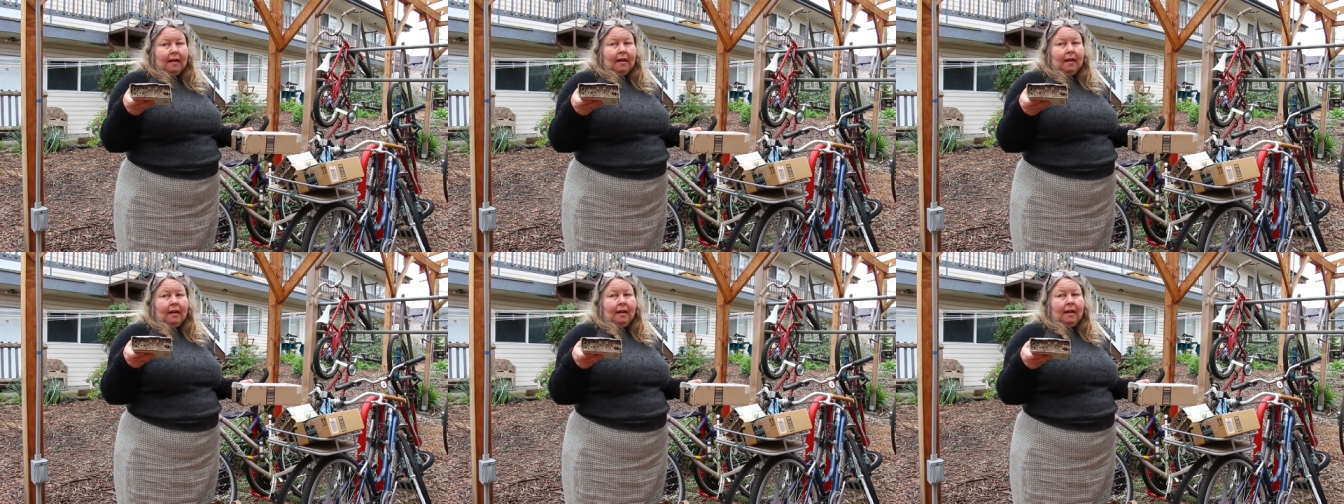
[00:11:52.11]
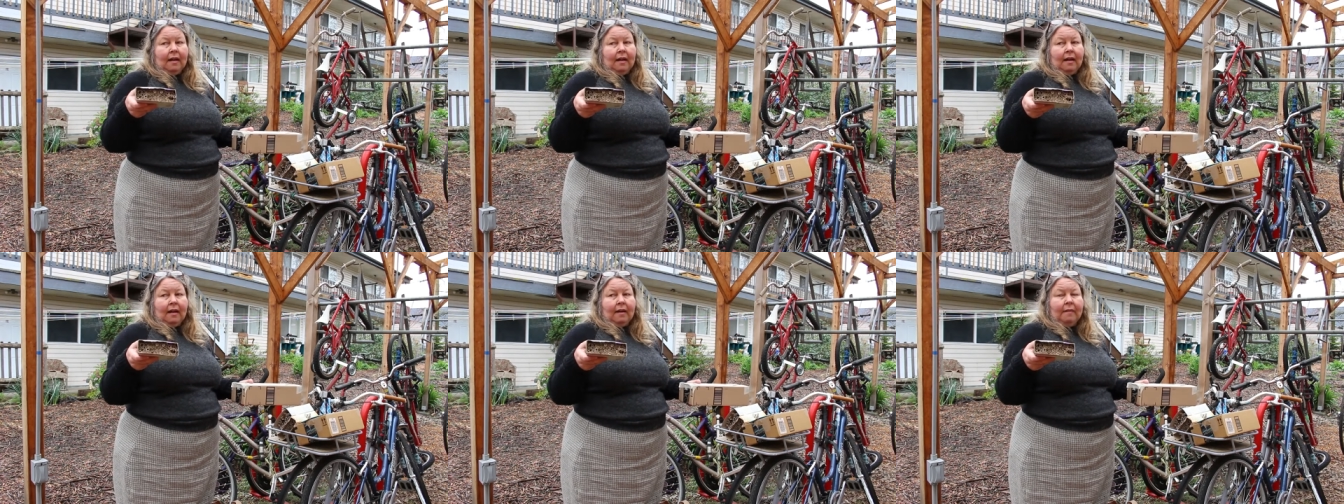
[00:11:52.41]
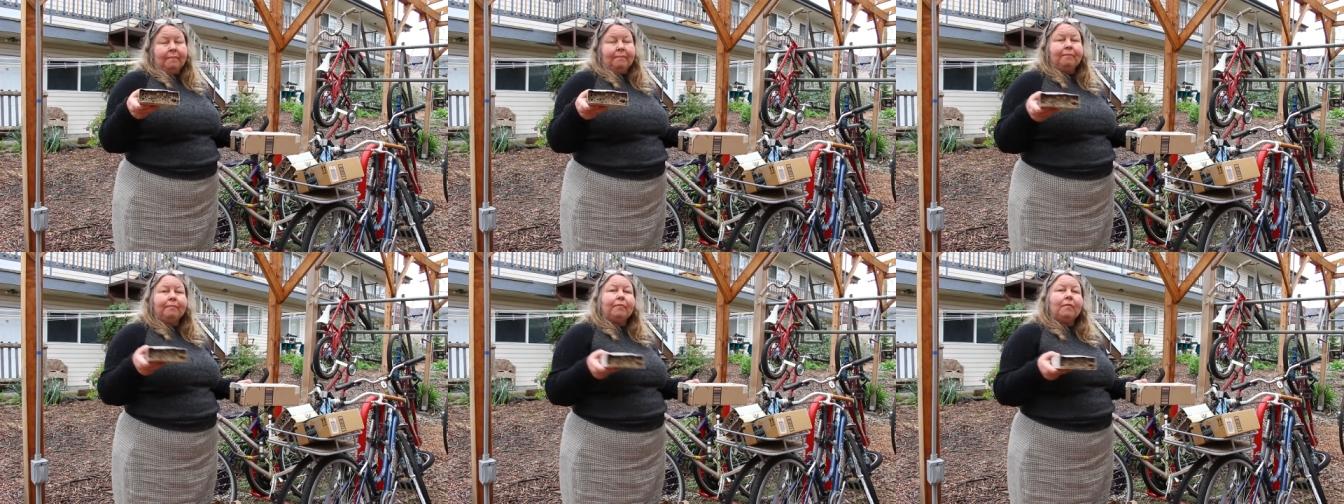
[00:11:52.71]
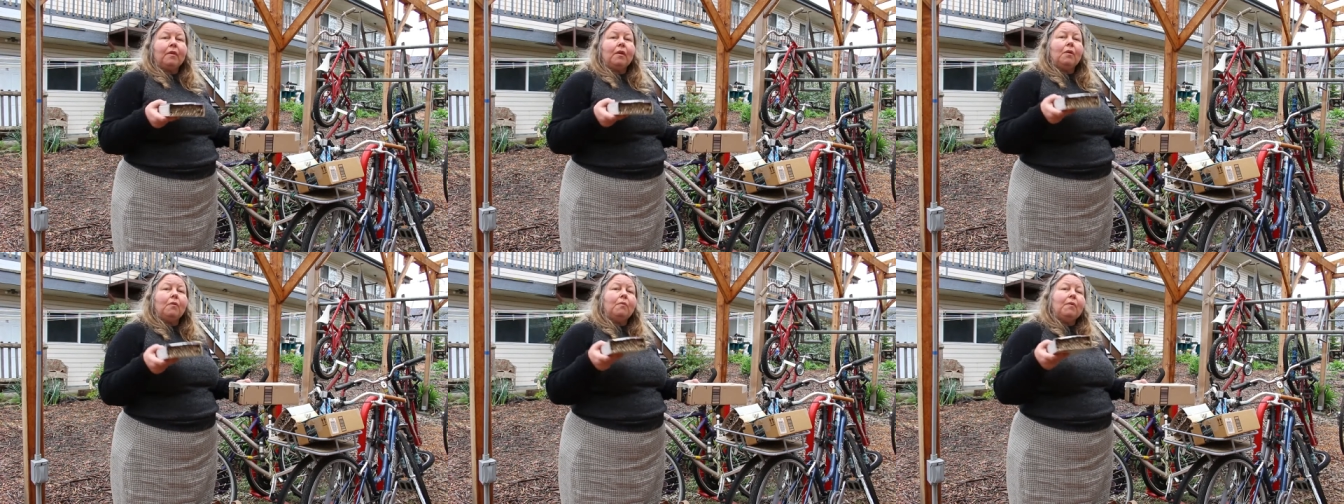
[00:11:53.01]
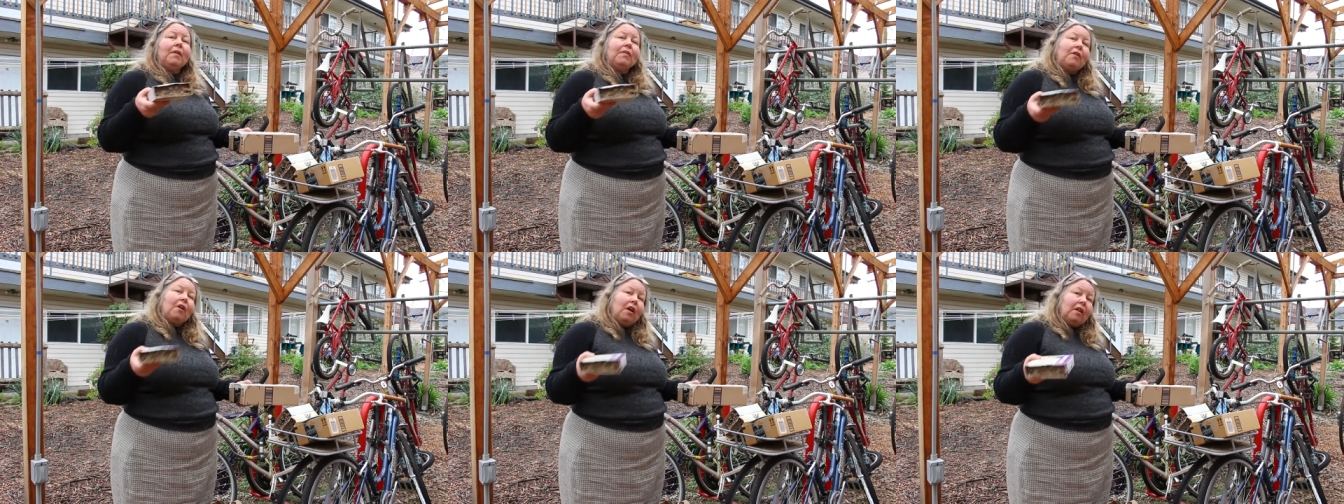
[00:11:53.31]
um,
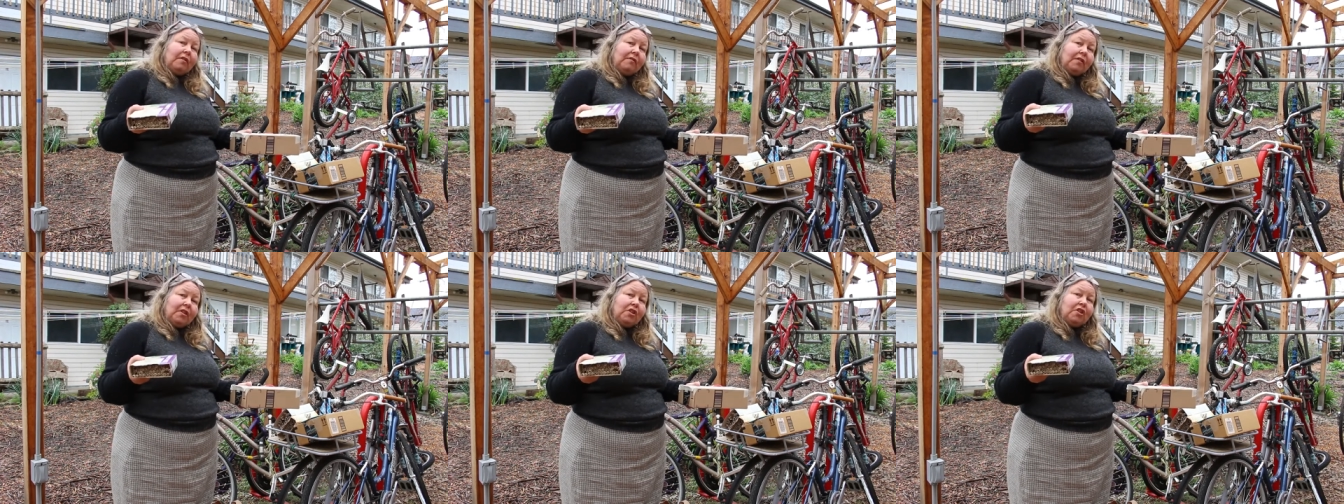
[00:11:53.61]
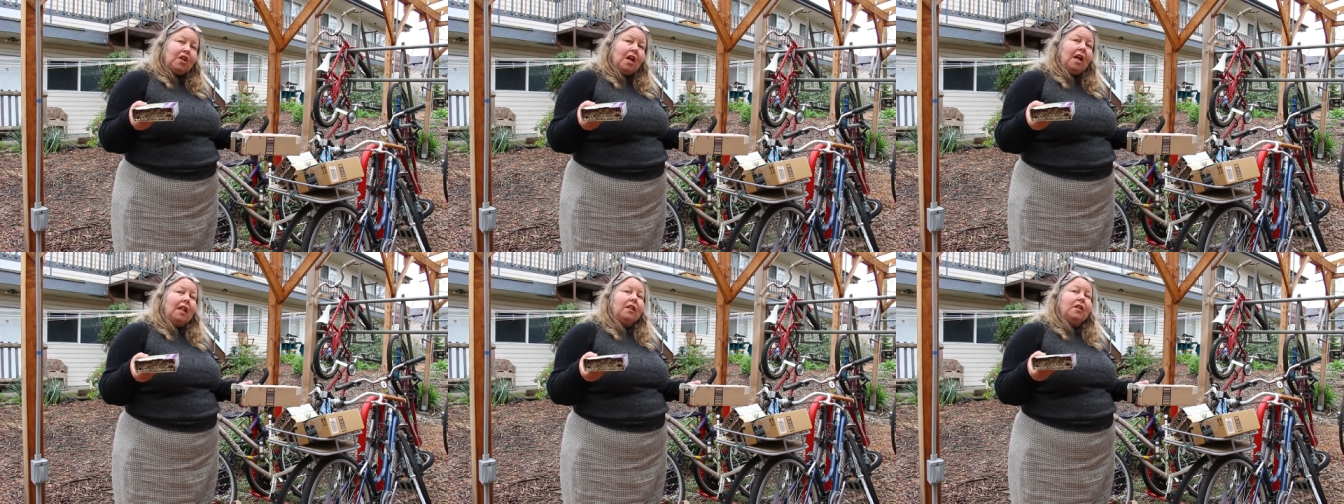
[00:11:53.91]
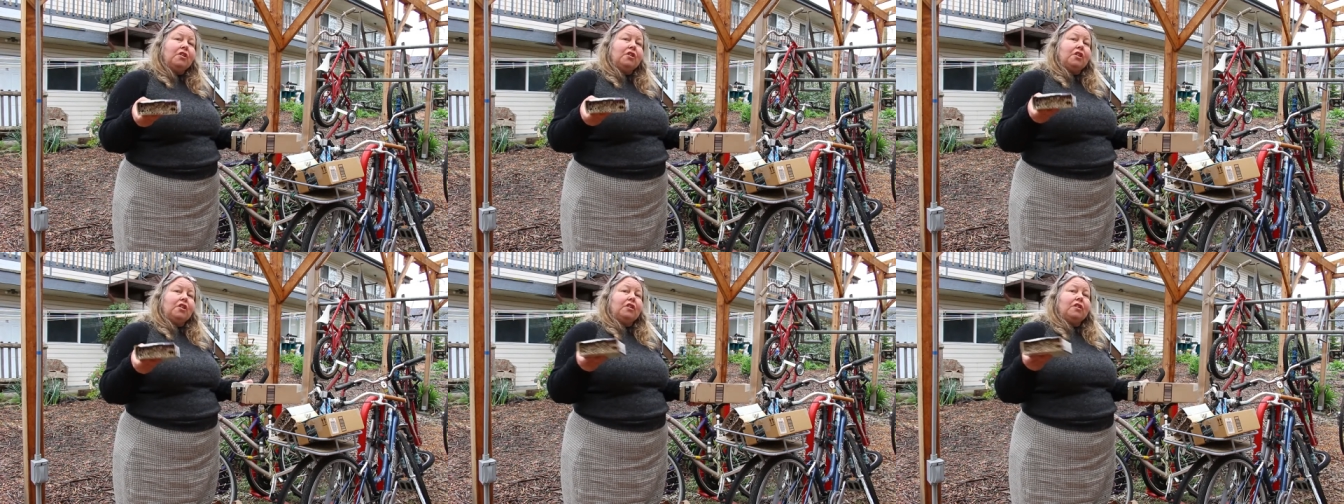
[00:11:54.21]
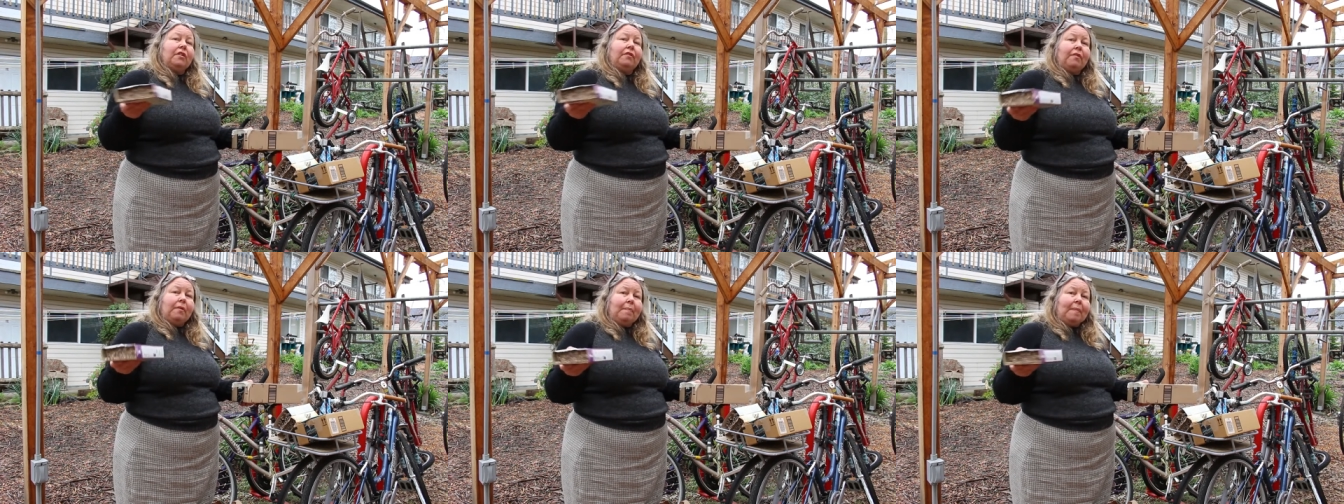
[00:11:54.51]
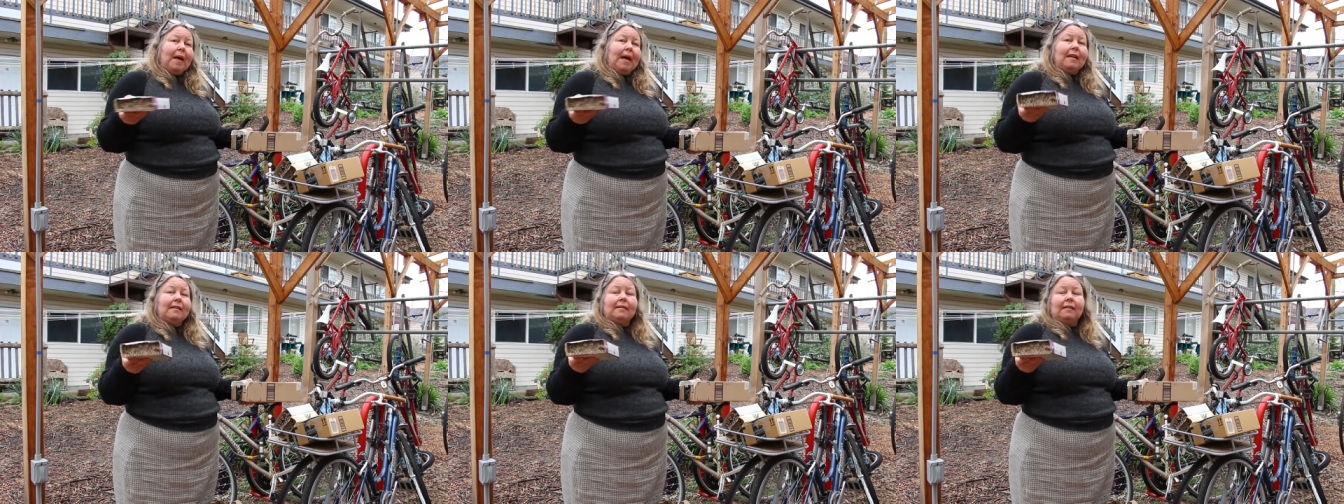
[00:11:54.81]
with all of the challenges of the
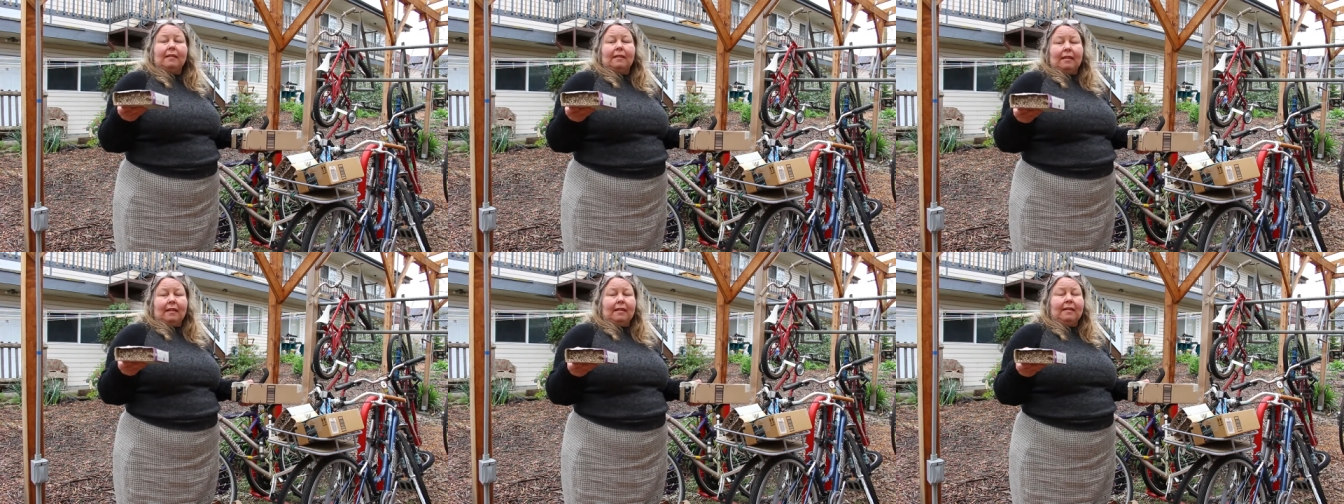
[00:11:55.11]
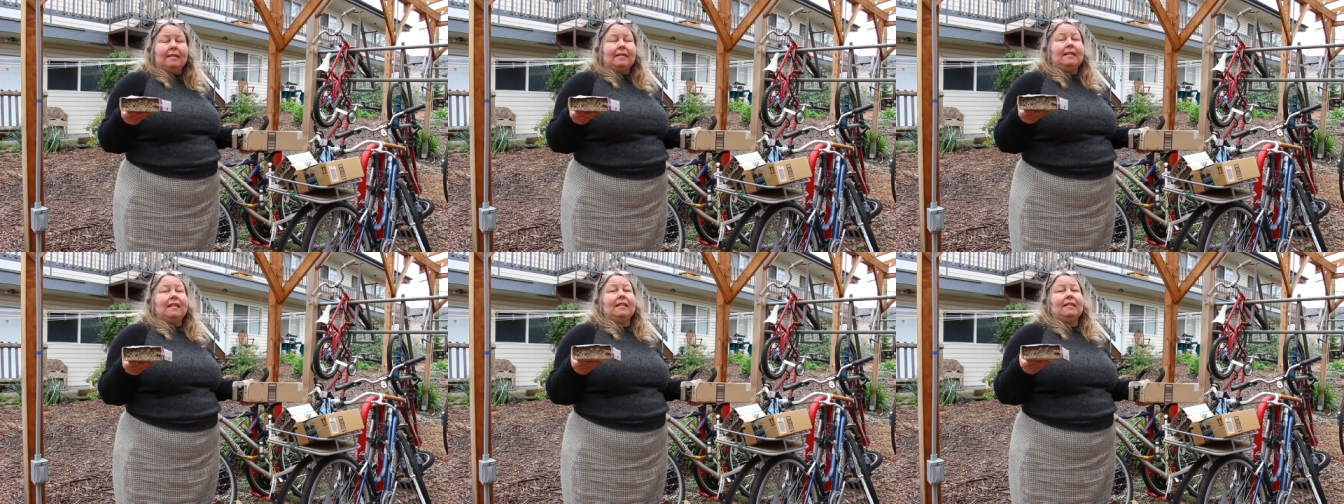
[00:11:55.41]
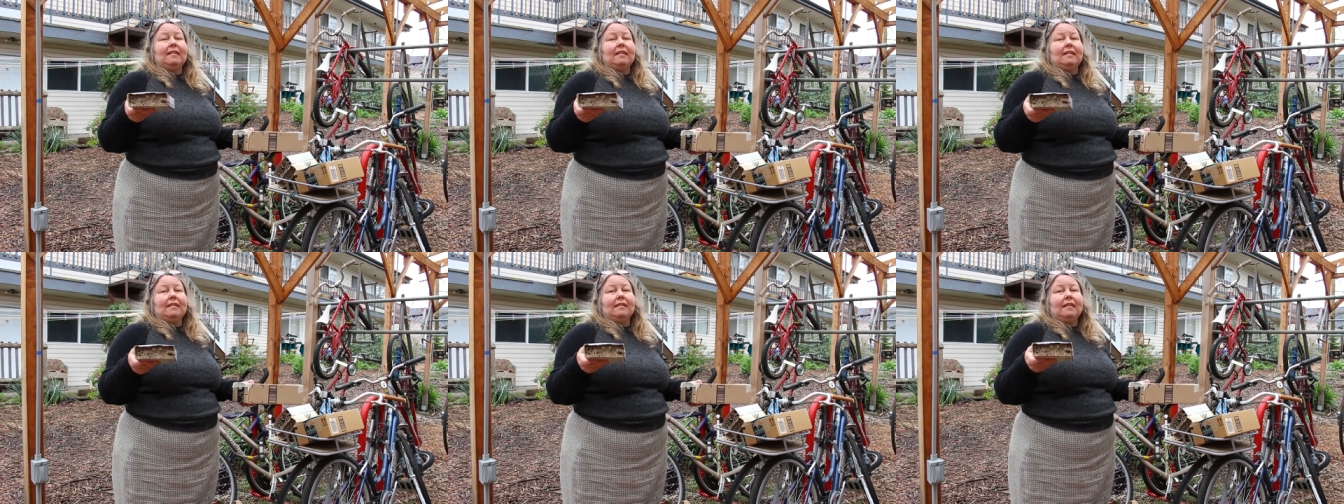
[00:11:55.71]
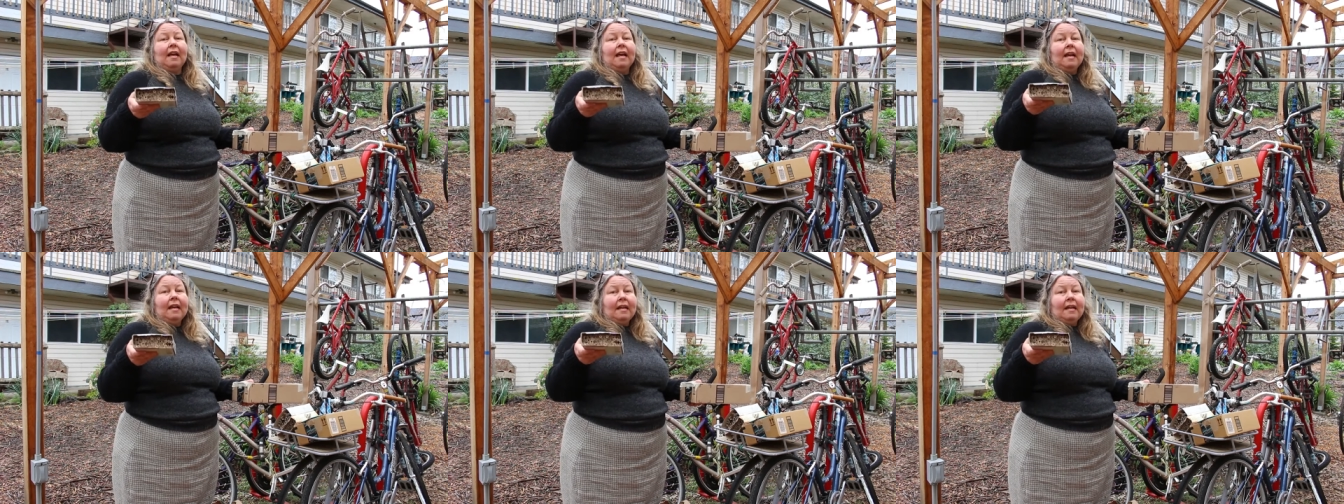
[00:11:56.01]
pests and the diseases